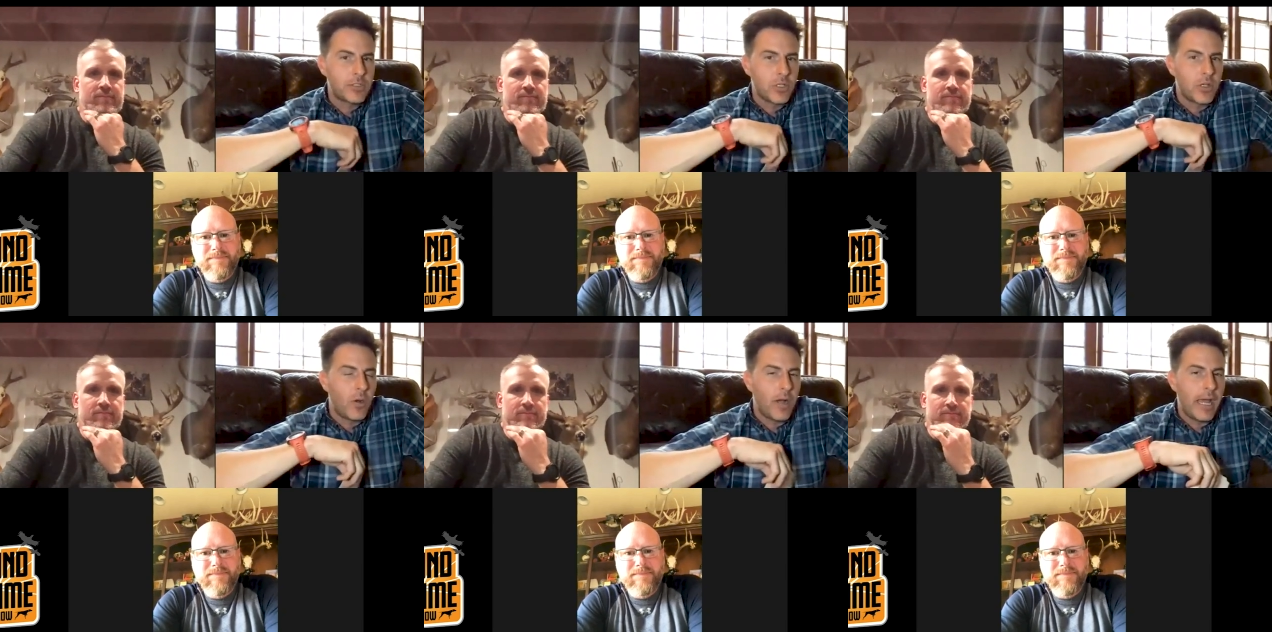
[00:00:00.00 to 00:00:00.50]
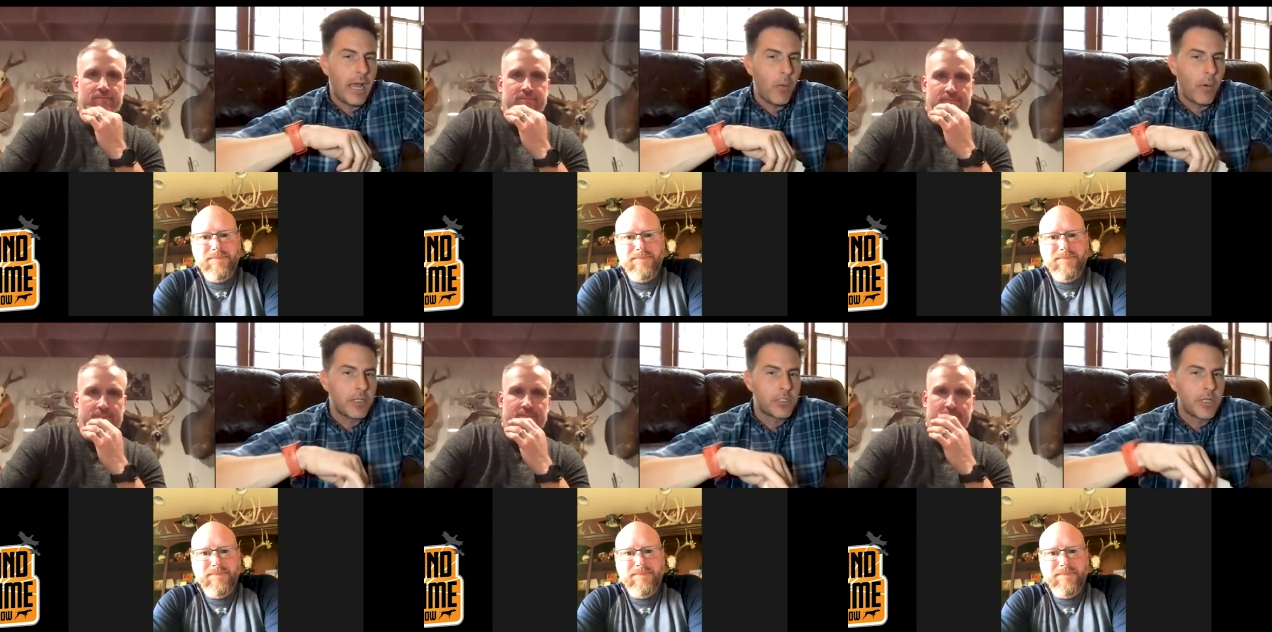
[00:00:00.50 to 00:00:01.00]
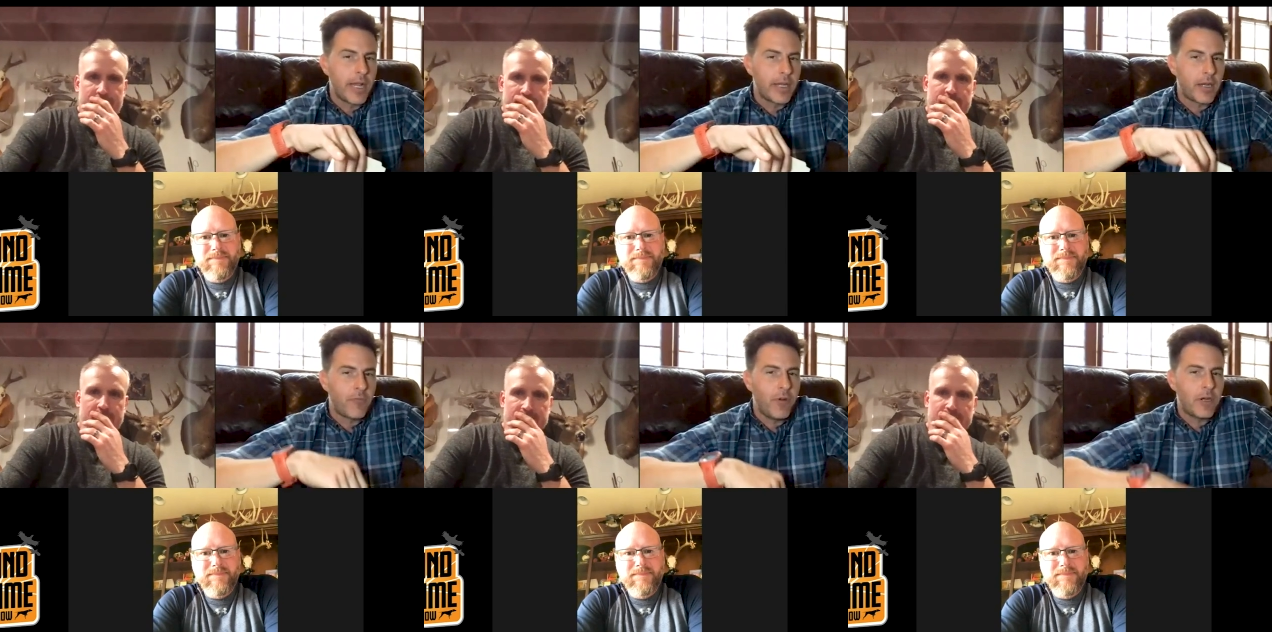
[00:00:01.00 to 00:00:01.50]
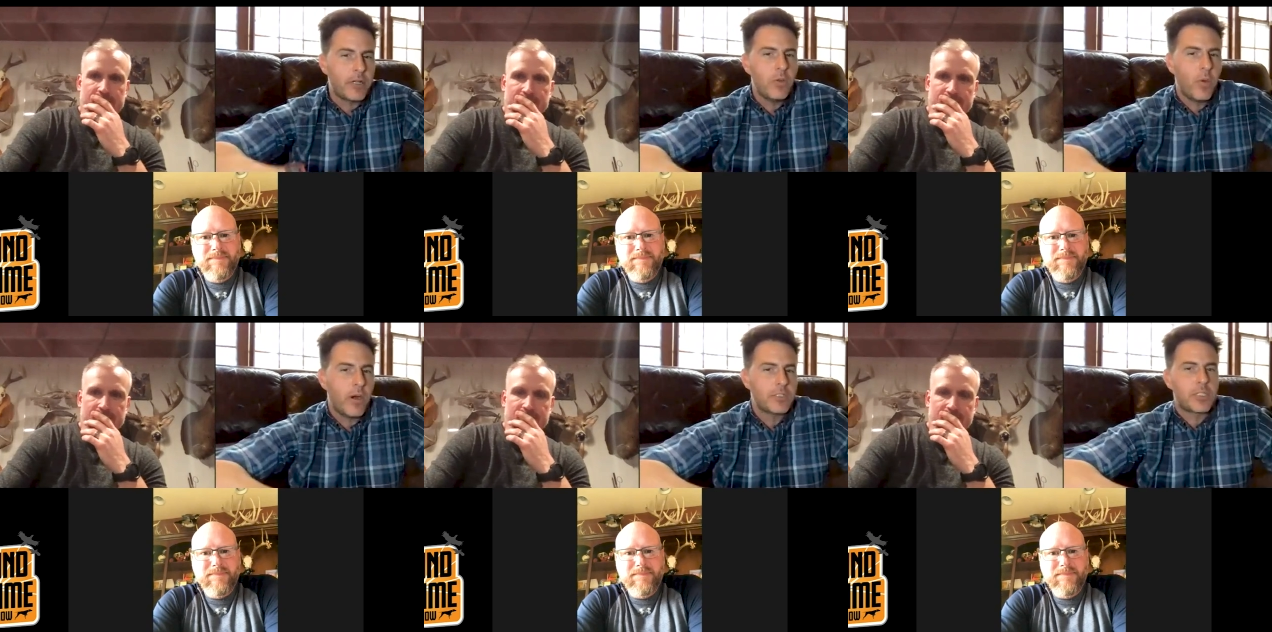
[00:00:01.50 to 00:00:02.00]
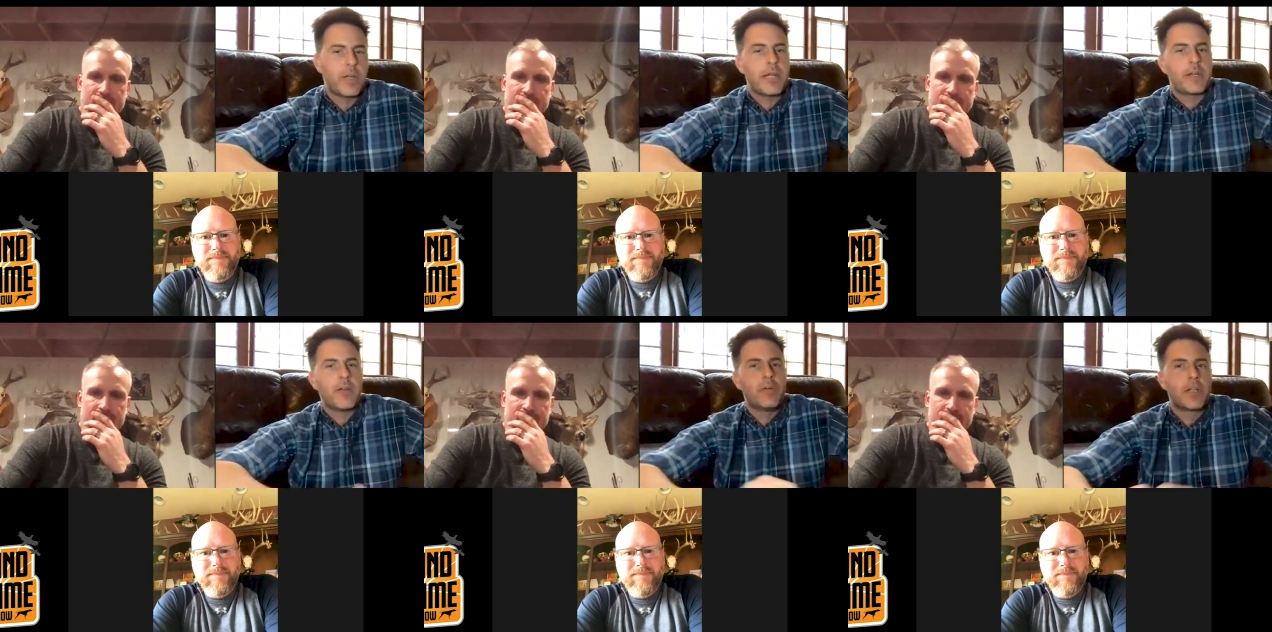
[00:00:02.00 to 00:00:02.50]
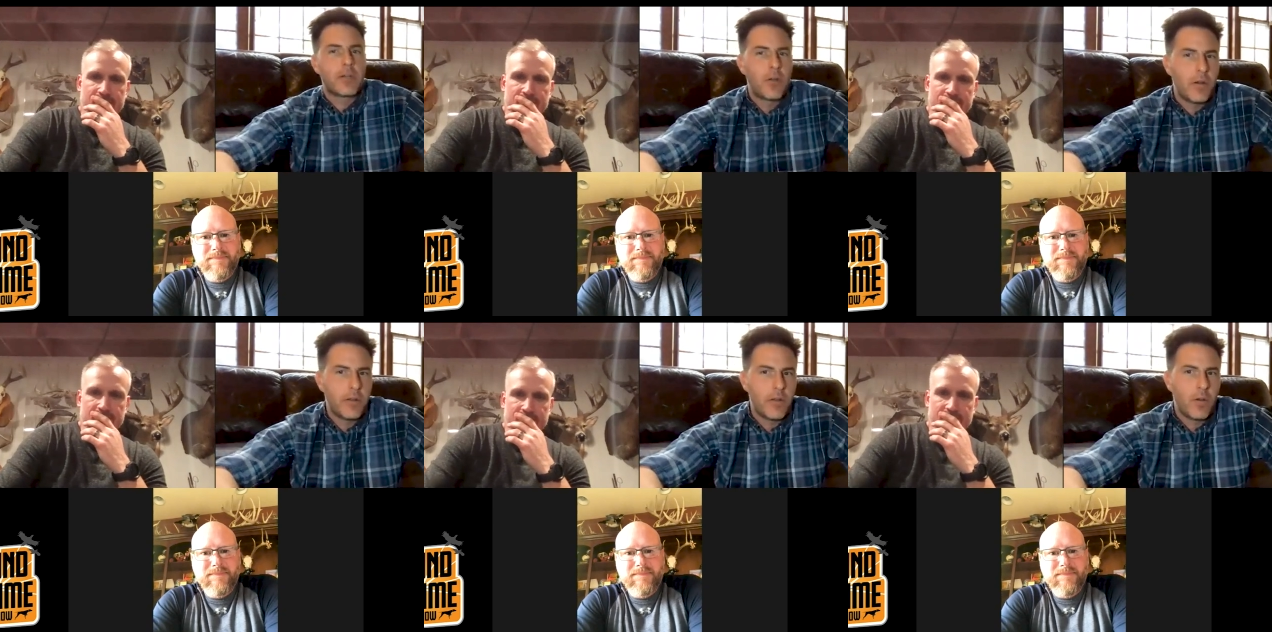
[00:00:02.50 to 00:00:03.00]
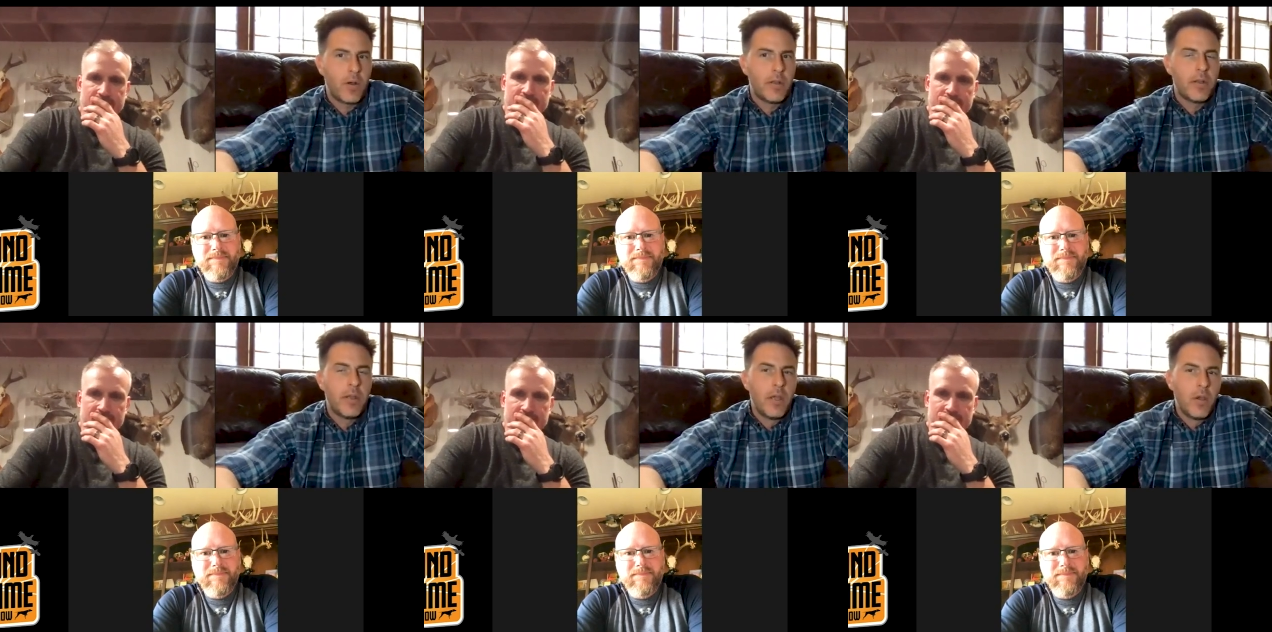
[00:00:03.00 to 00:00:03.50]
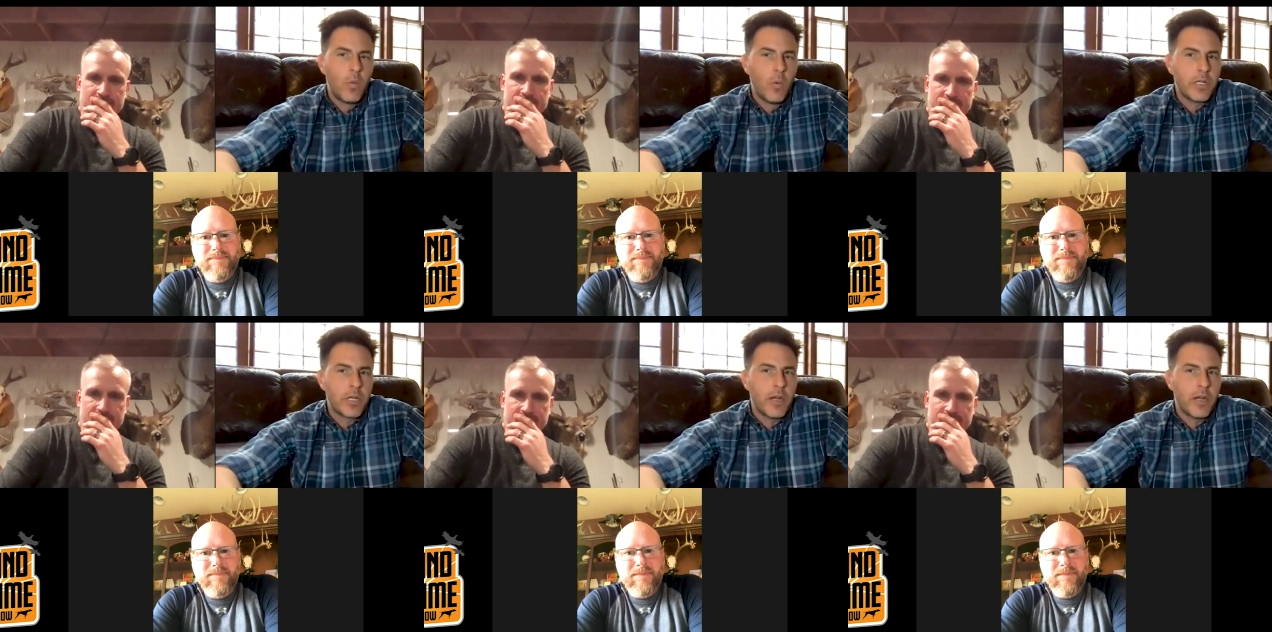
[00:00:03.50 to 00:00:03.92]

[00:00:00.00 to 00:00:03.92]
Speaker 1: So do I. I wear a tracker. Funk, you wear a tracker on your on on when you're